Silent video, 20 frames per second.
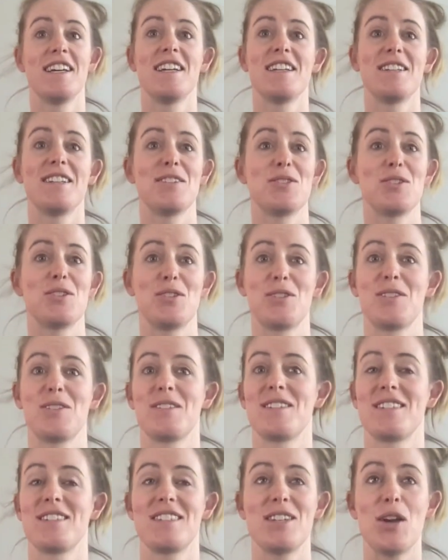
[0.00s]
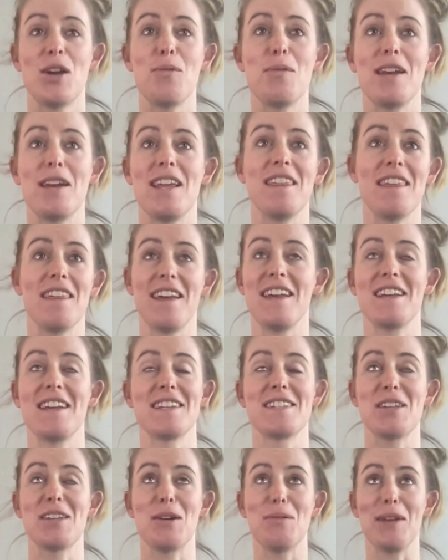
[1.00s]
So many
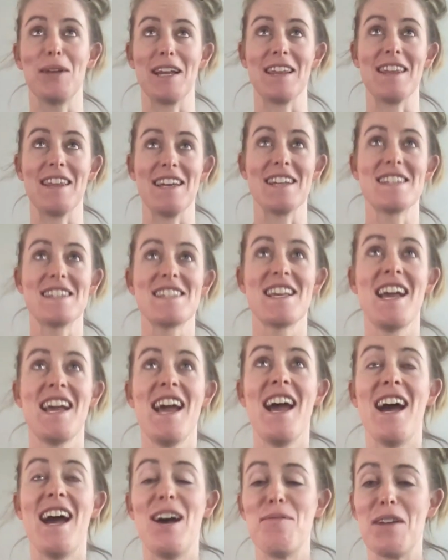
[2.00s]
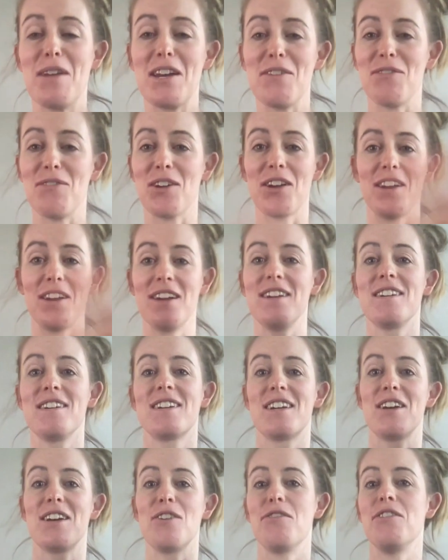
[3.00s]
things, so many things. I'm not even going to
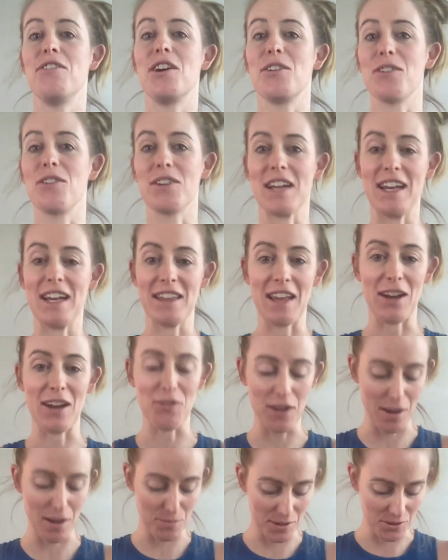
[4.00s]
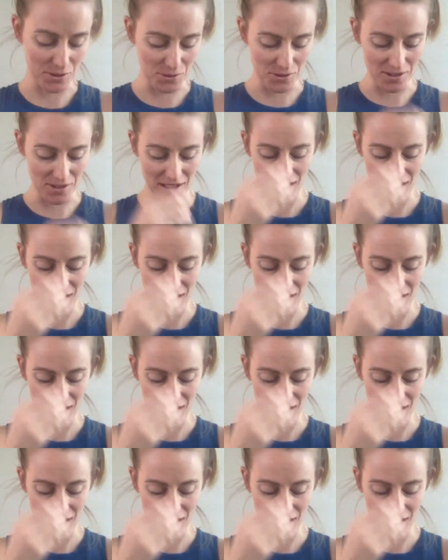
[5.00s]
go farther down that rabbit hole.